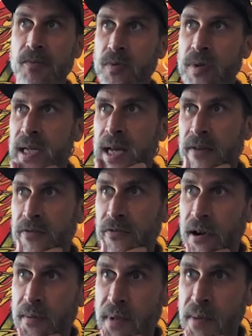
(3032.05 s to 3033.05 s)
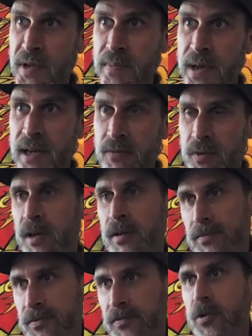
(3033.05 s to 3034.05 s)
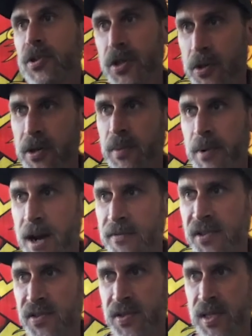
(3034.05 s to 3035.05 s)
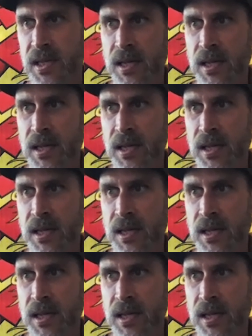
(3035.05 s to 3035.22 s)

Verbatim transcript: we get from MDMA, well, for sure the profits,